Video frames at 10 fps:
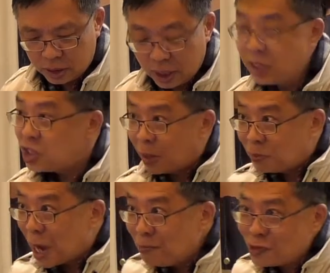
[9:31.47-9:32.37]
And
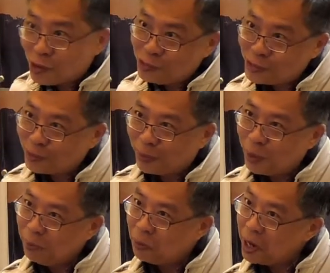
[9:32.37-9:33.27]
sometimes also when
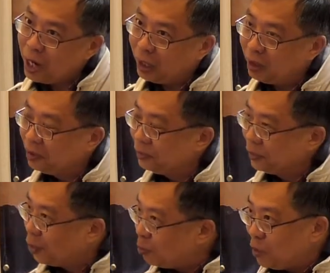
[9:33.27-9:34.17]
we pray,
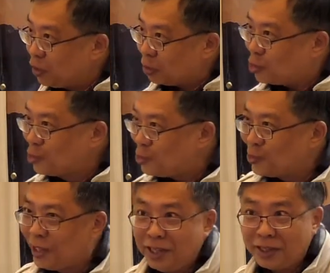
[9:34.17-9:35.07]
the Lord may not choose
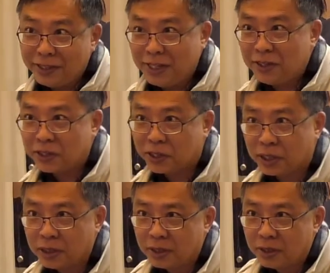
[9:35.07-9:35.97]
to heal either.
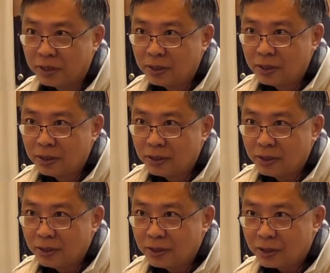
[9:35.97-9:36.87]

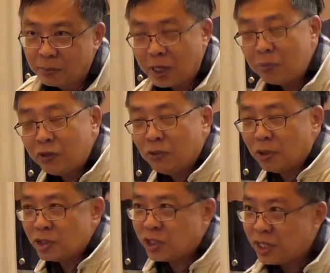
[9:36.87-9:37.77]
Sometimes the
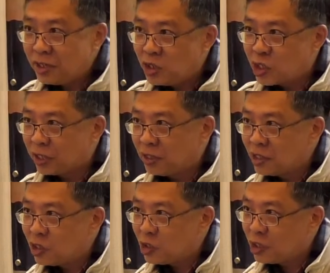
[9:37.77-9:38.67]
Lord sends
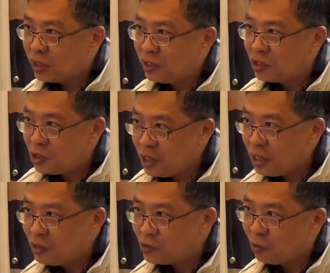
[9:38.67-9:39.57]
sickness and
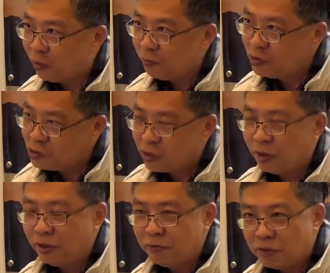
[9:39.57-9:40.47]
disease or
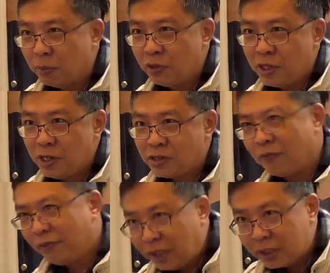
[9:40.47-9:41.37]
physical infirmities,
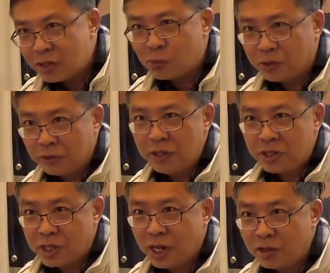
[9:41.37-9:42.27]
afflict us with
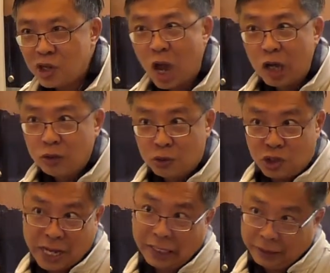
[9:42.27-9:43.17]
these things to
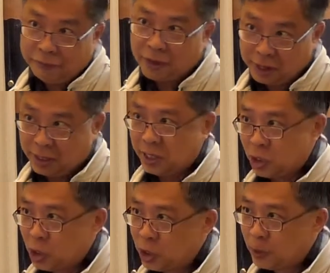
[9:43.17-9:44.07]
sanctify
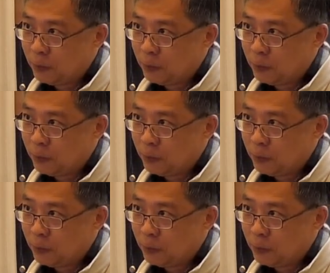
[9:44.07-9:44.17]
us.